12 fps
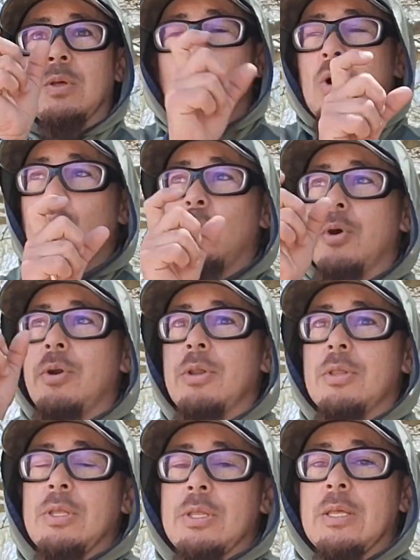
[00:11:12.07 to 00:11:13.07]
one word
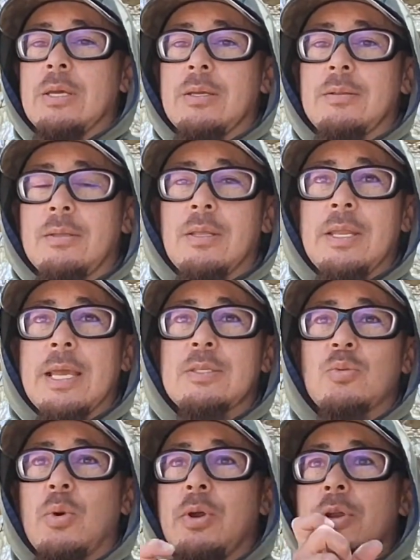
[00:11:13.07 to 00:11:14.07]
and then the
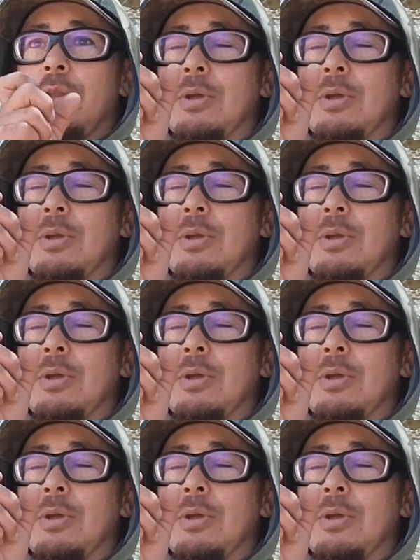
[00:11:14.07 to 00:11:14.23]
next word,